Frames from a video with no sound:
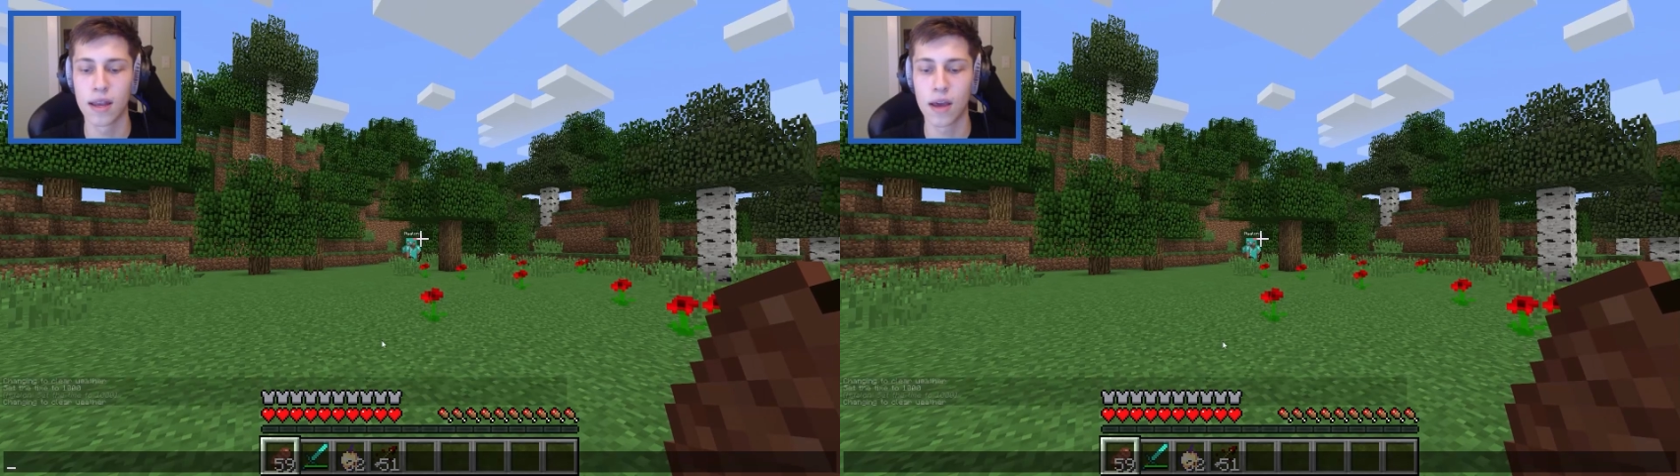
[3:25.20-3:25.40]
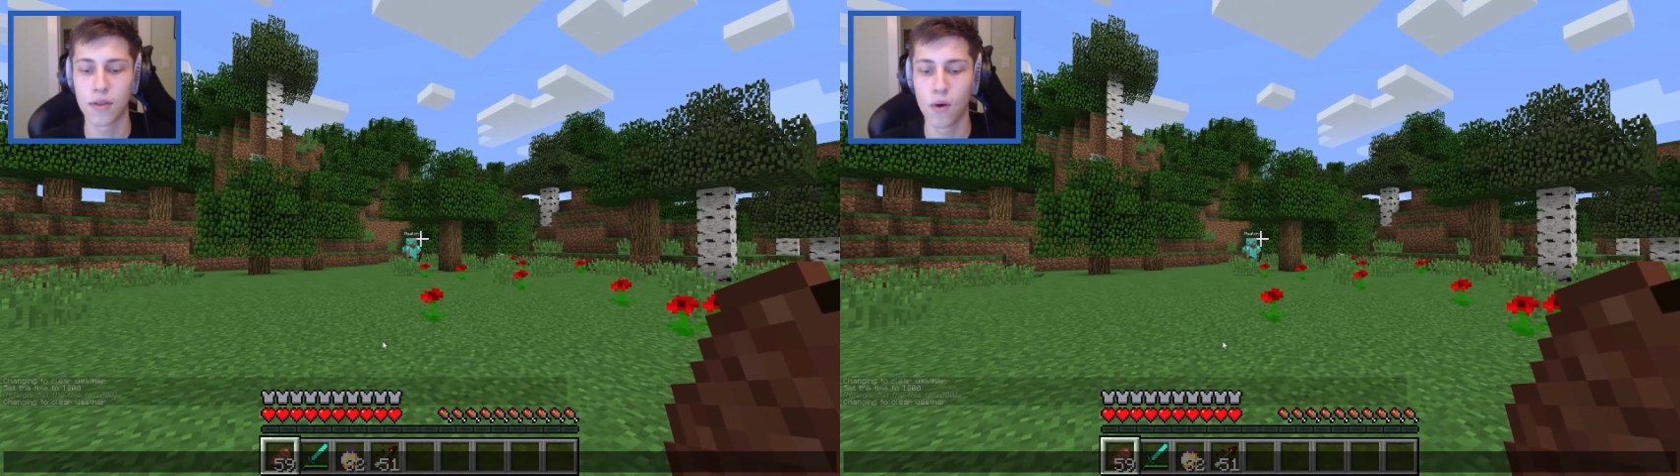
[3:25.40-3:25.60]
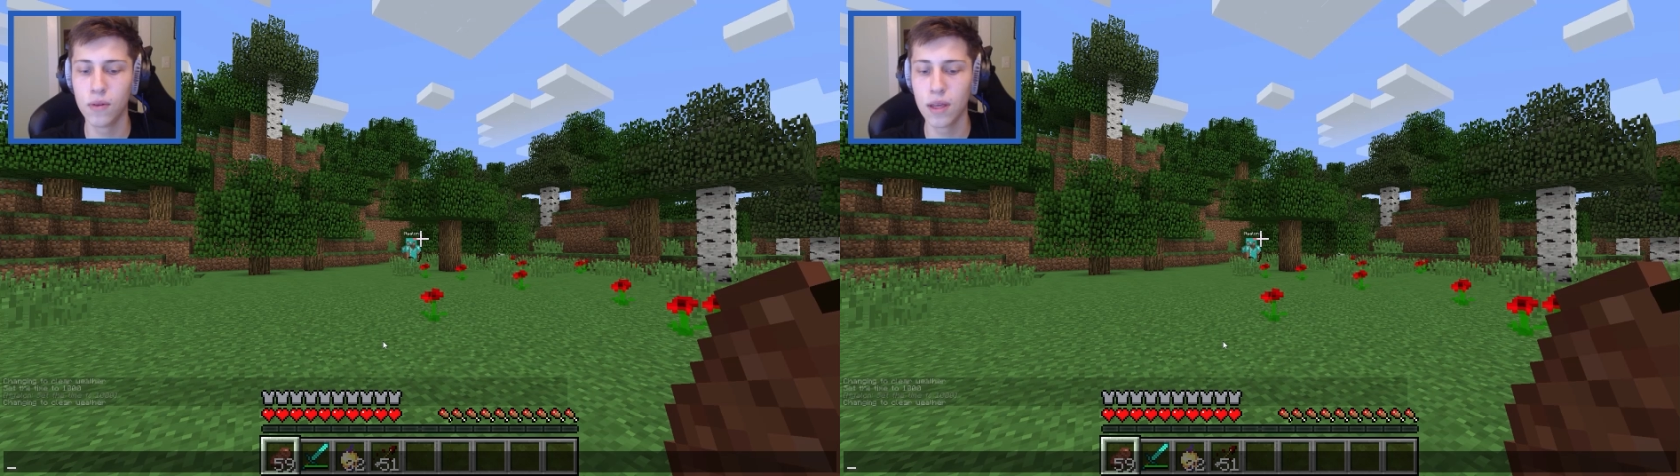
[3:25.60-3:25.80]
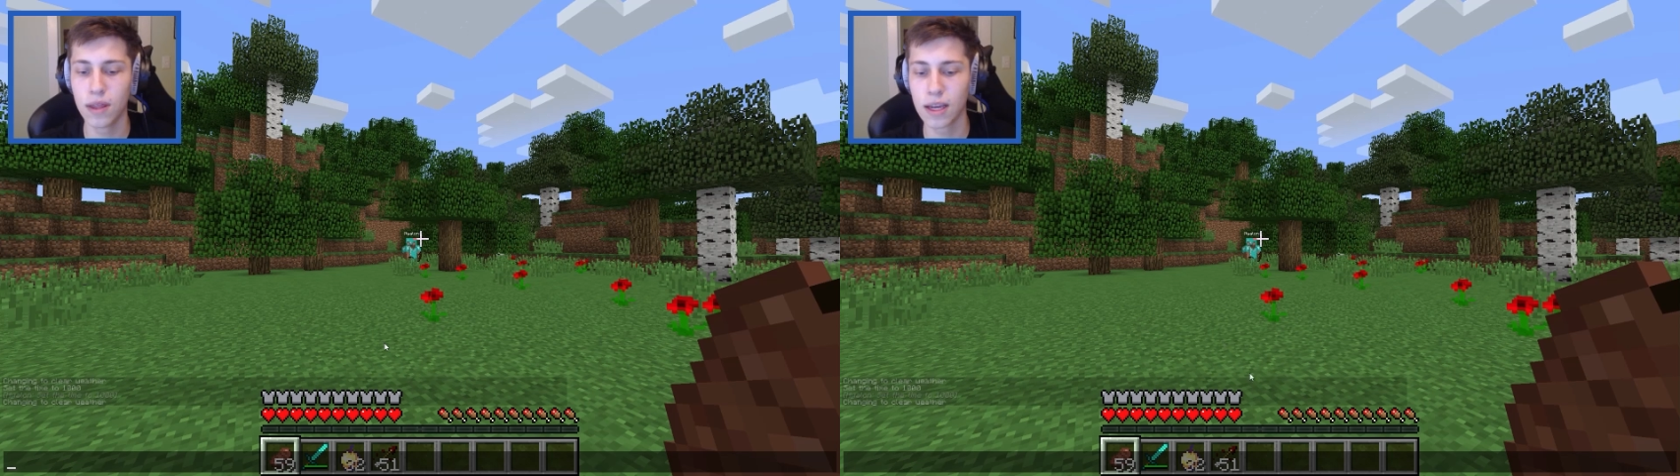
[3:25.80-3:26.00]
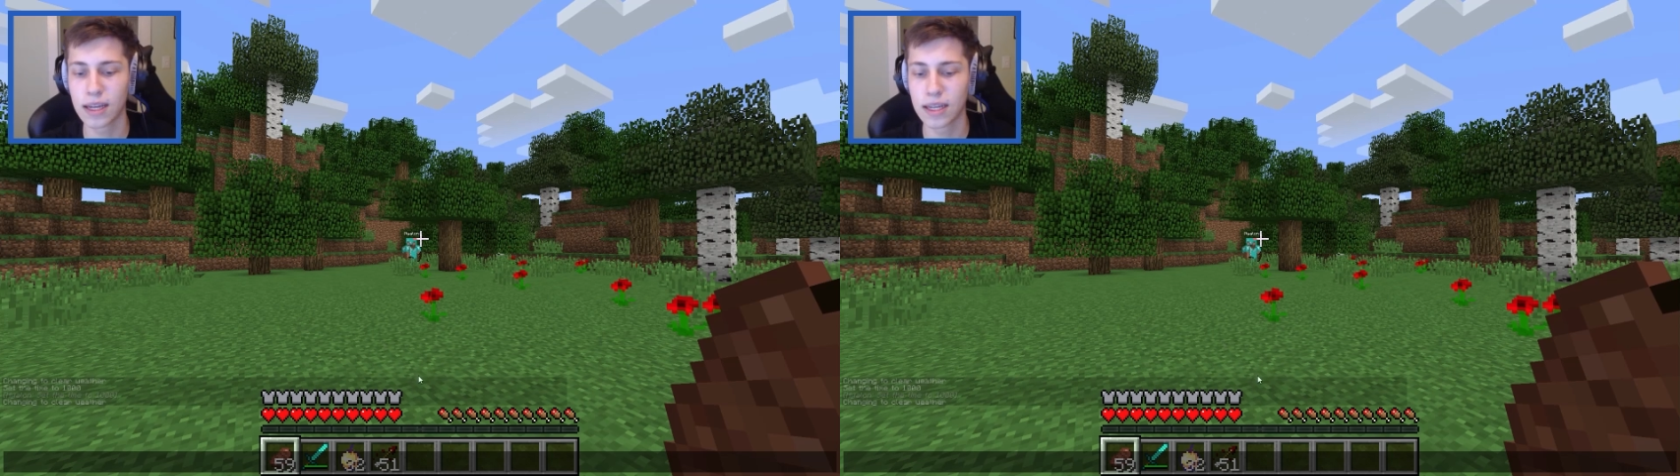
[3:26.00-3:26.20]
Now, the only
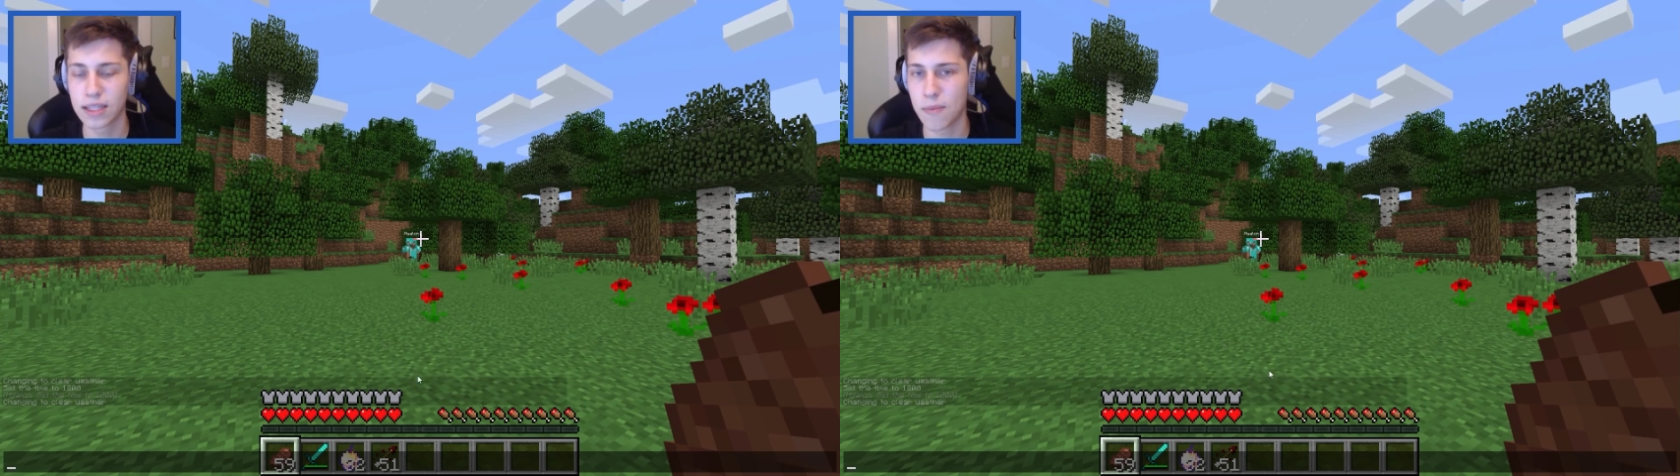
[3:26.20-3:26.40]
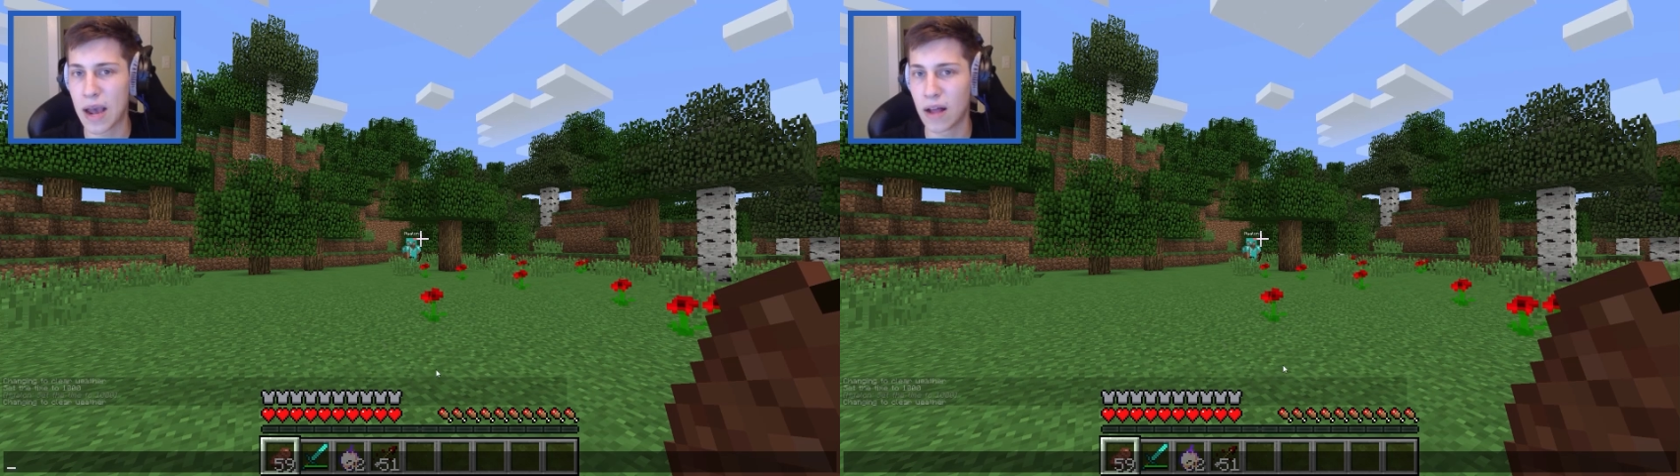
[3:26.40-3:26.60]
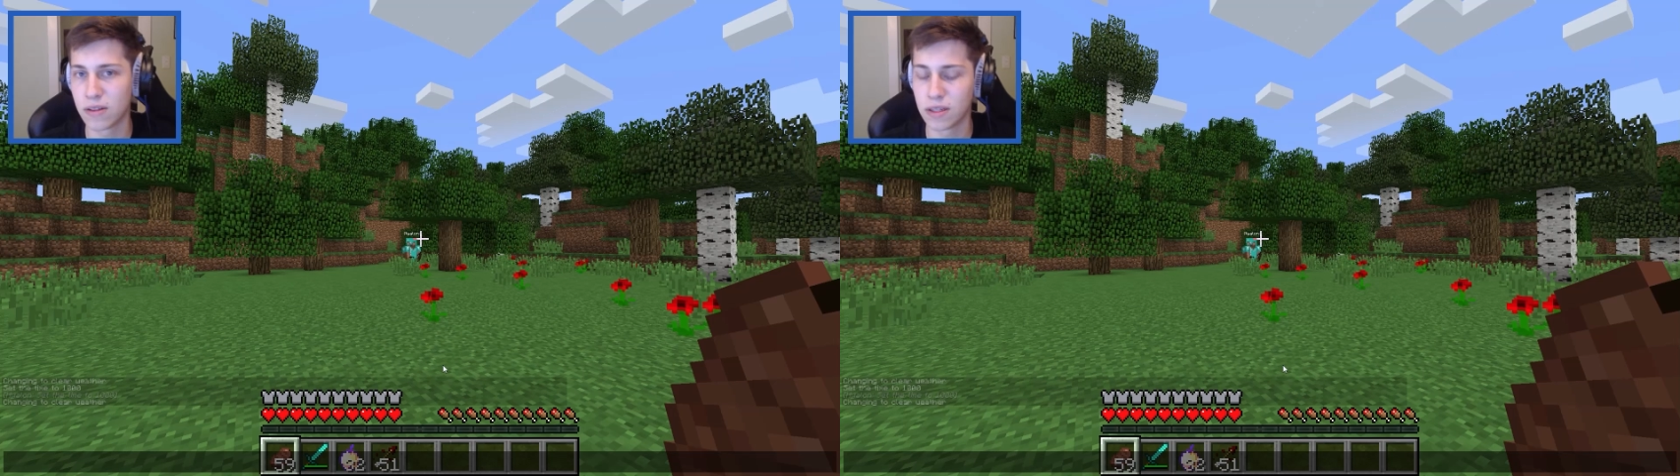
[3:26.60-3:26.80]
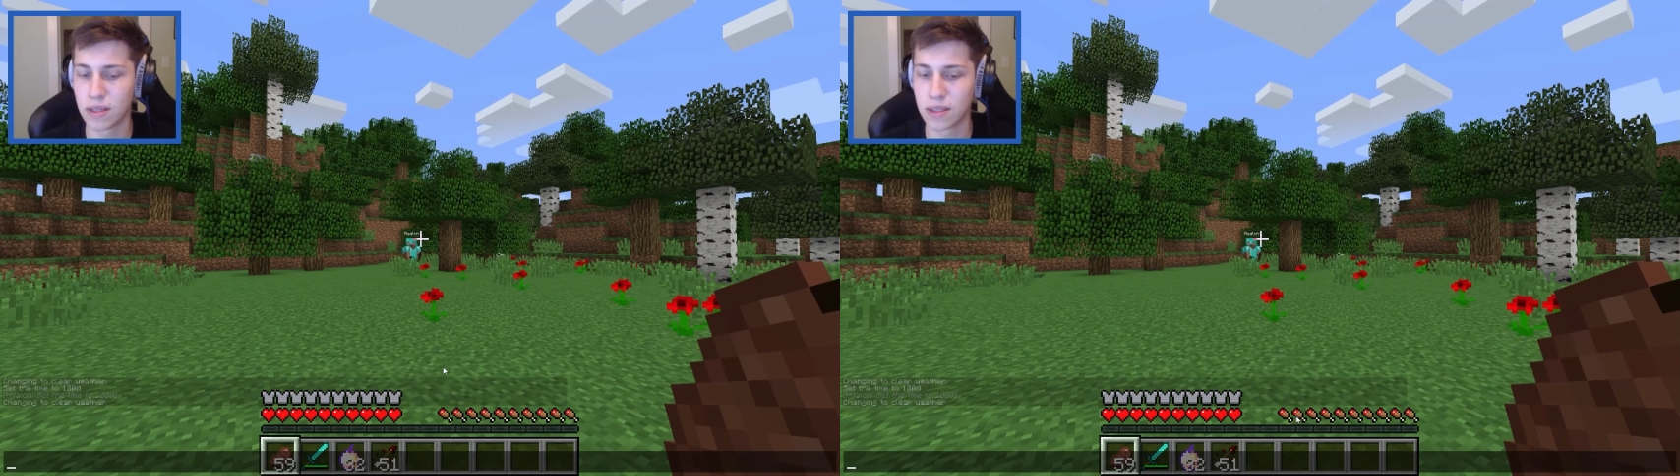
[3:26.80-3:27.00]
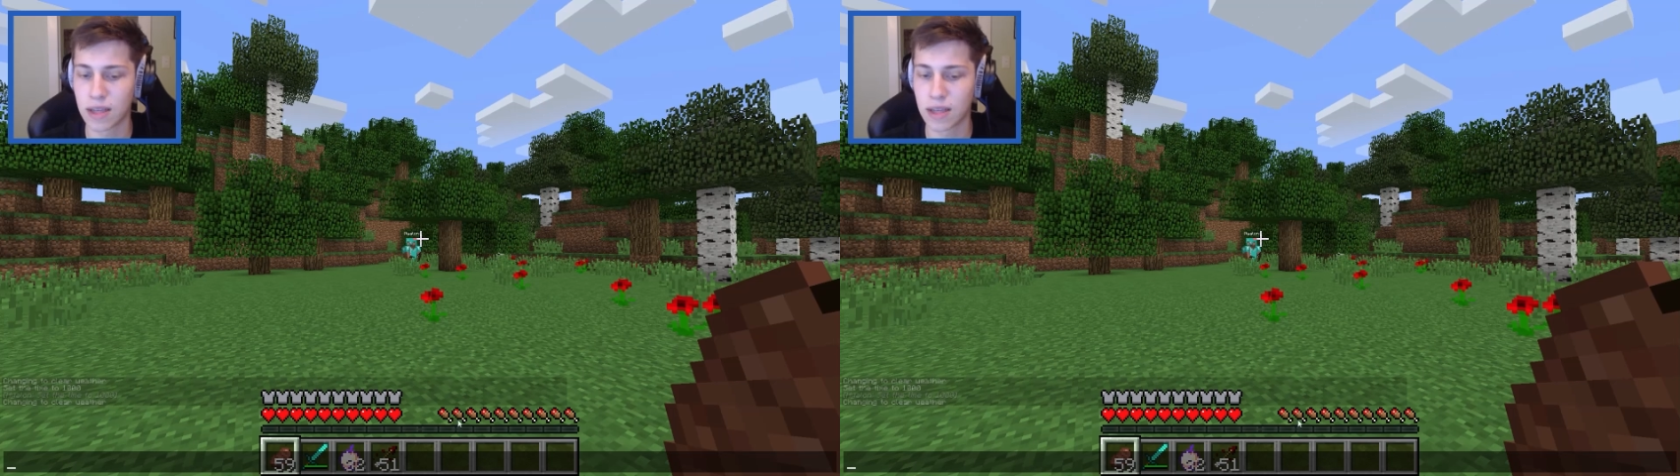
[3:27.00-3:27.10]
thing I guess that balances this